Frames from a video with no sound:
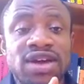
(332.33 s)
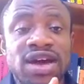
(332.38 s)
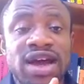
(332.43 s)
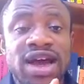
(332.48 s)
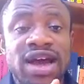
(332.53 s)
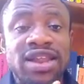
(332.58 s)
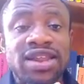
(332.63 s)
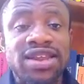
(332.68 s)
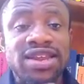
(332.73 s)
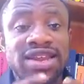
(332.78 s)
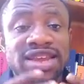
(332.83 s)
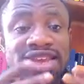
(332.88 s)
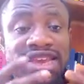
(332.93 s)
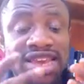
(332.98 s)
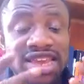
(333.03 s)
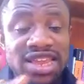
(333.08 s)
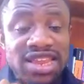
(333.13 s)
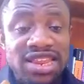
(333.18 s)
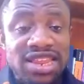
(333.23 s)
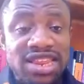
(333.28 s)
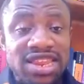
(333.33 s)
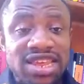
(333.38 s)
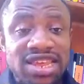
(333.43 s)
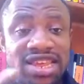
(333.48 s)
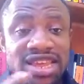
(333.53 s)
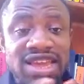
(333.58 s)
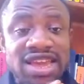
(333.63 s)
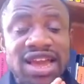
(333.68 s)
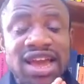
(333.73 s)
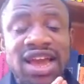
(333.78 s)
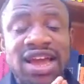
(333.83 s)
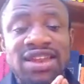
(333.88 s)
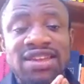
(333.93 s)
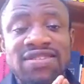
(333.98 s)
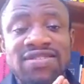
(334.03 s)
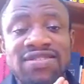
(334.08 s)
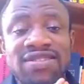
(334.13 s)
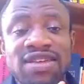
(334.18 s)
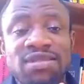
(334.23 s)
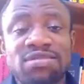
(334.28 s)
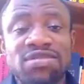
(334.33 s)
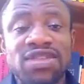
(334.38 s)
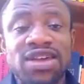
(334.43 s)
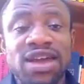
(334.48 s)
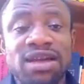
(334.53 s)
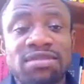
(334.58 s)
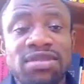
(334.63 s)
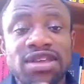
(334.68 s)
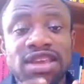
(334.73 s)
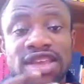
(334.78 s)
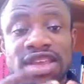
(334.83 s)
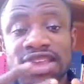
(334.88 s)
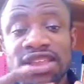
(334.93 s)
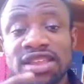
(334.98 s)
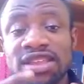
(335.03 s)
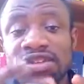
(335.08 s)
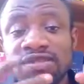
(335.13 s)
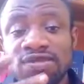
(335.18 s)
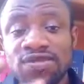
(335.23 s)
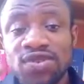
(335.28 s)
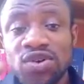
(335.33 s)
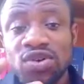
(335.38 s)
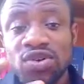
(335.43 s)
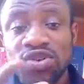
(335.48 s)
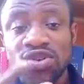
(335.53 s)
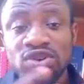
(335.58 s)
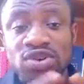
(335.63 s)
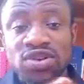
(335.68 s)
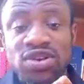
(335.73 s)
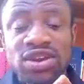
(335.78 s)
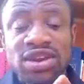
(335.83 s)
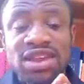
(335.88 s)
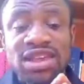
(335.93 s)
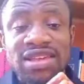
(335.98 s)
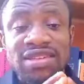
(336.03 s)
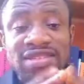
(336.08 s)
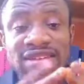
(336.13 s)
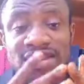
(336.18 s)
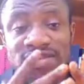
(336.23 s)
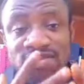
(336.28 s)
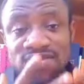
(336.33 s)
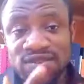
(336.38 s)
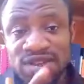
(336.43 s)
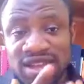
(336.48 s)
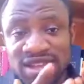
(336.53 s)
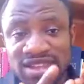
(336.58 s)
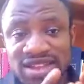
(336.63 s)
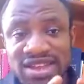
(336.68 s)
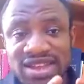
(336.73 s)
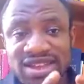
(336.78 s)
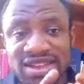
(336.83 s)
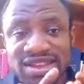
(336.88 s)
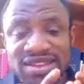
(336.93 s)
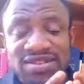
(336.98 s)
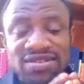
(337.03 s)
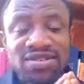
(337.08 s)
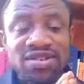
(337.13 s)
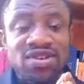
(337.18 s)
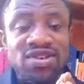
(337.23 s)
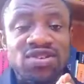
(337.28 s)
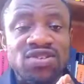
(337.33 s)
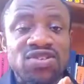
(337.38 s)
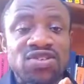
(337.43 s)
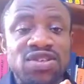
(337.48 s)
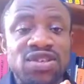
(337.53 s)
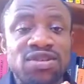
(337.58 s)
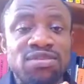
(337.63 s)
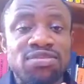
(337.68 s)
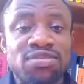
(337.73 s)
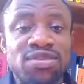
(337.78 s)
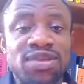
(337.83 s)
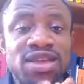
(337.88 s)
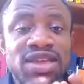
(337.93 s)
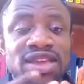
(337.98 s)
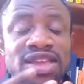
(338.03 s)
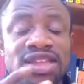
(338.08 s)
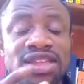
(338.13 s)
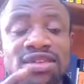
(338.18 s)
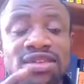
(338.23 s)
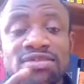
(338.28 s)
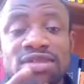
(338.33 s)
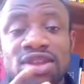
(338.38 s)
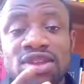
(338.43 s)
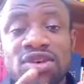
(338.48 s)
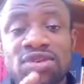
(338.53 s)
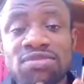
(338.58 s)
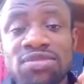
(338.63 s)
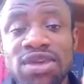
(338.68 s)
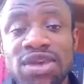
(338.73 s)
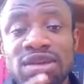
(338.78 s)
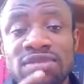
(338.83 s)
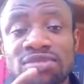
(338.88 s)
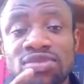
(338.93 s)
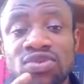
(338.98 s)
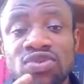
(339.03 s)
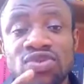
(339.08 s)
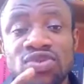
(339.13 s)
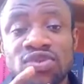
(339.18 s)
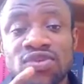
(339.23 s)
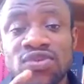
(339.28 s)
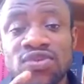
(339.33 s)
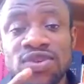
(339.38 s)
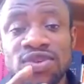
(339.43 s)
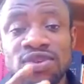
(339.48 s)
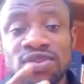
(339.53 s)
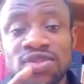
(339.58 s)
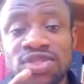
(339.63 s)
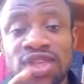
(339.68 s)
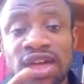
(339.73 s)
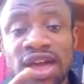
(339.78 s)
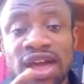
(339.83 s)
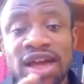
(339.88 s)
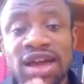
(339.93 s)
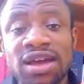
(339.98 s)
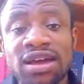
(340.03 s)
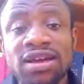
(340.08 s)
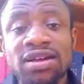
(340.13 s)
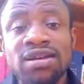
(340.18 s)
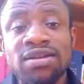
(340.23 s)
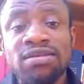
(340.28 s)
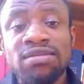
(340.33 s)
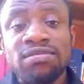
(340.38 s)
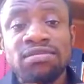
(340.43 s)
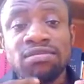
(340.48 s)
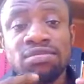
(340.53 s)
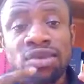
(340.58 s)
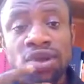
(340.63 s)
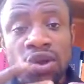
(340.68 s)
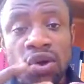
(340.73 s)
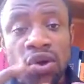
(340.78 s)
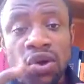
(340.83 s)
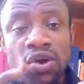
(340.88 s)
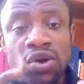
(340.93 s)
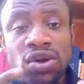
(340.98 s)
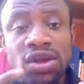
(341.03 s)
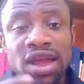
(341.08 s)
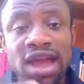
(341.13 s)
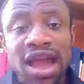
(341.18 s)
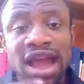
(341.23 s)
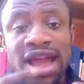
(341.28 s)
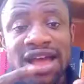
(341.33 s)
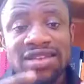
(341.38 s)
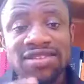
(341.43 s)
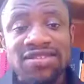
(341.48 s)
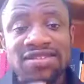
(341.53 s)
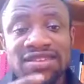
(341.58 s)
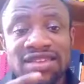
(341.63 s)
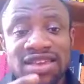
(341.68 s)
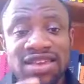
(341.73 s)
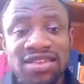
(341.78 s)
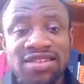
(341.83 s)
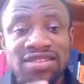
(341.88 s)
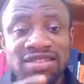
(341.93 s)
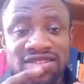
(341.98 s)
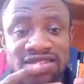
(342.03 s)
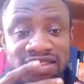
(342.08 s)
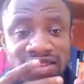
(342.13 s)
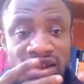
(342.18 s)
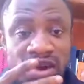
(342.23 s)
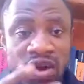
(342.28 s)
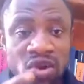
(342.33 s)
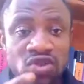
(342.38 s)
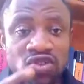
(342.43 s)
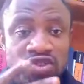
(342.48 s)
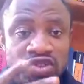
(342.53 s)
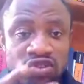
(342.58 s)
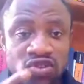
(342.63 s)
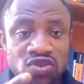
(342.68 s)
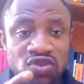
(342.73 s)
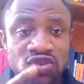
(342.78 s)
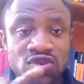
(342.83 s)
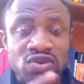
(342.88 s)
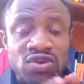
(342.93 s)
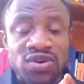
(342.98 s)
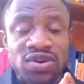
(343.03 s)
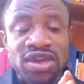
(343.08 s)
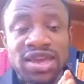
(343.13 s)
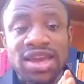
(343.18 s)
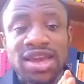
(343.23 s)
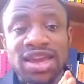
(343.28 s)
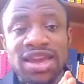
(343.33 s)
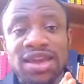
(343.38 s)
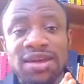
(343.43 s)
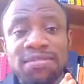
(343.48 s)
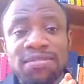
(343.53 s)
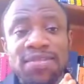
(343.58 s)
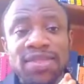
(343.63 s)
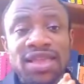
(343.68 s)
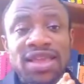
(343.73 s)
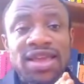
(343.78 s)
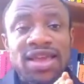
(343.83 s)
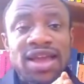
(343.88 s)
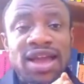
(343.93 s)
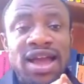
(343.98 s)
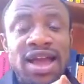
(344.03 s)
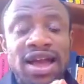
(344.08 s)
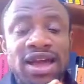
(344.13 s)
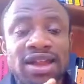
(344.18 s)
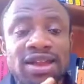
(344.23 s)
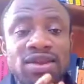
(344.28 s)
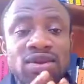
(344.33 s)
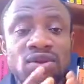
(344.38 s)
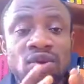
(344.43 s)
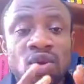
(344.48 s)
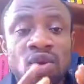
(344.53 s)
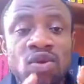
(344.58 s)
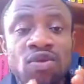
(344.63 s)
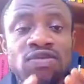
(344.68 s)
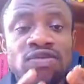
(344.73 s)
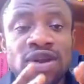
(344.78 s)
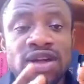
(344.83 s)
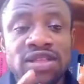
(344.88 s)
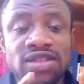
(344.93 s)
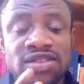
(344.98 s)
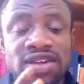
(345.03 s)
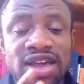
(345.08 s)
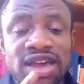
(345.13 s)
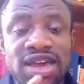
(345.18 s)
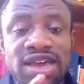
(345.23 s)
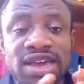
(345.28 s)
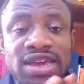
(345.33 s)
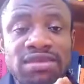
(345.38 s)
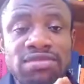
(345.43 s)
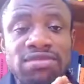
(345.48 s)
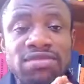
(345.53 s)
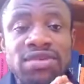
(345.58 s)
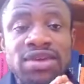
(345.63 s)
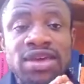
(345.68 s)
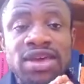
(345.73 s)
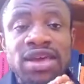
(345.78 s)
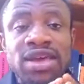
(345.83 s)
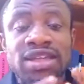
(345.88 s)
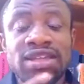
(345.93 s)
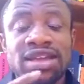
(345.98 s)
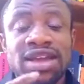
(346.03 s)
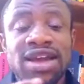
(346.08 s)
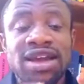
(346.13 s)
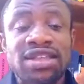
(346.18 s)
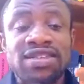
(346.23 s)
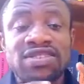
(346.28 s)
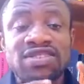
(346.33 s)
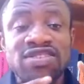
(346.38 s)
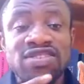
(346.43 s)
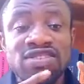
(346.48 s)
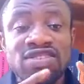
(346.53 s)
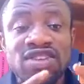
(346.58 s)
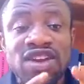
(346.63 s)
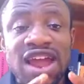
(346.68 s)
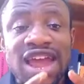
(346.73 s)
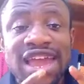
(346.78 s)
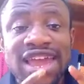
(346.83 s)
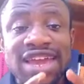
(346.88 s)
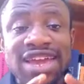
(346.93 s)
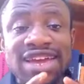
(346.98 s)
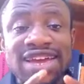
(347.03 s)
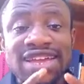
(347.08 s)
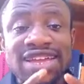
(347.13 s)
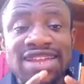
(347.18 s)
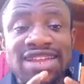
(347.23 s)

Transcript: And the kidney, at the same time, the kidney function is affected. So the kidney may not be able to filter blood as it ought to. Okay, and over time it can strike